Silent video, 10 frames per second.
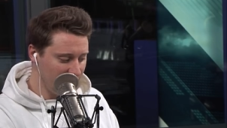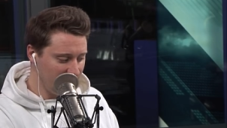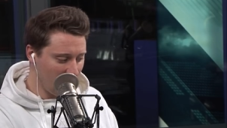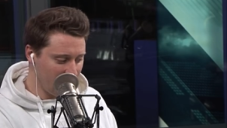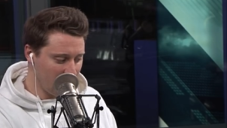He
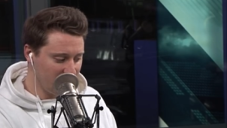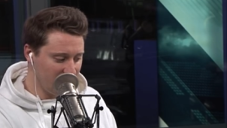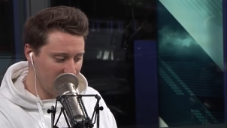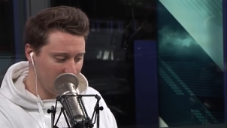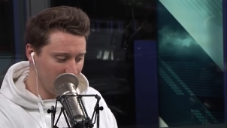got out, he
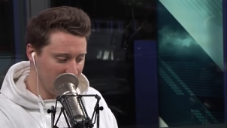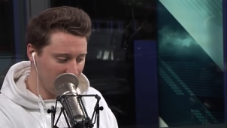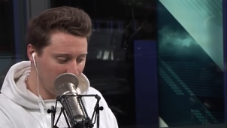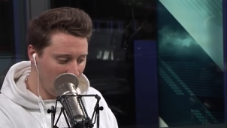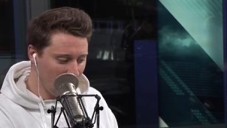had a he had
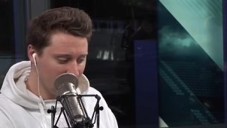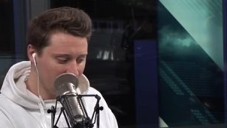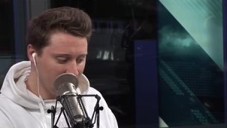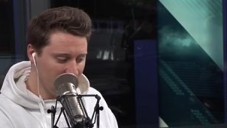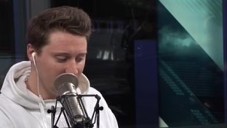a block,
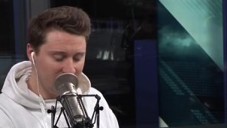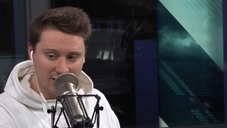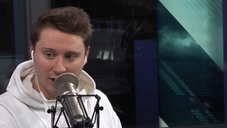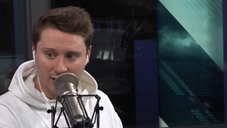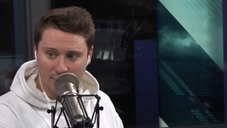he
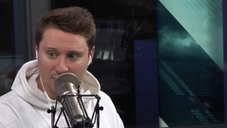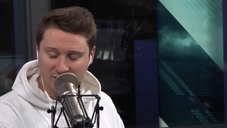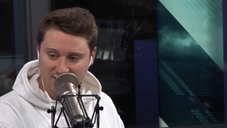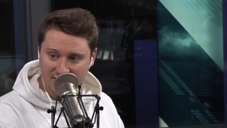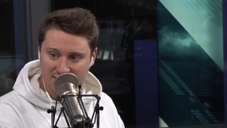got a couple
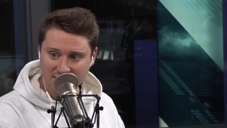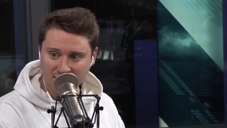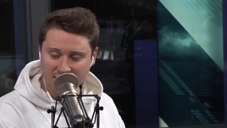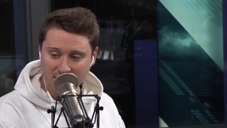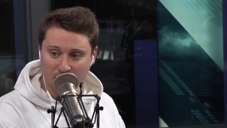assists.
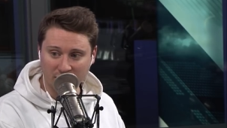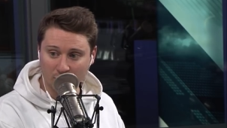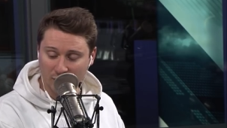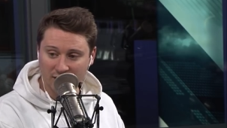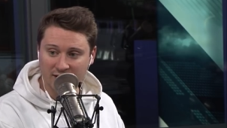He played a
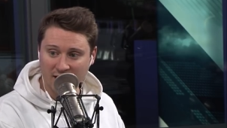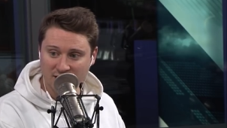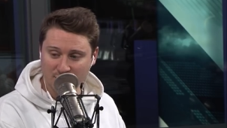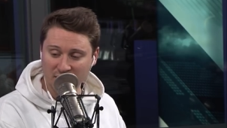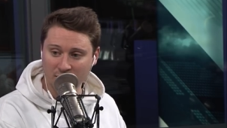really
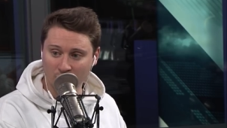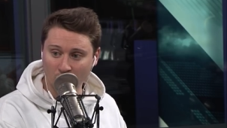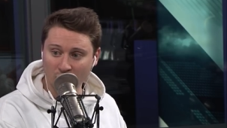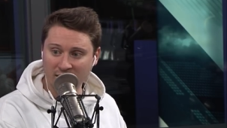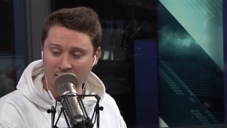nice pick and
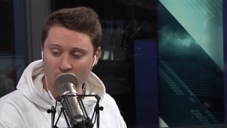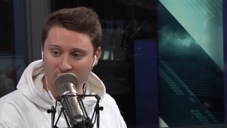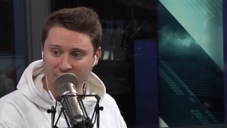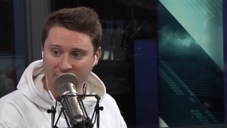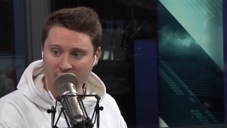roll game with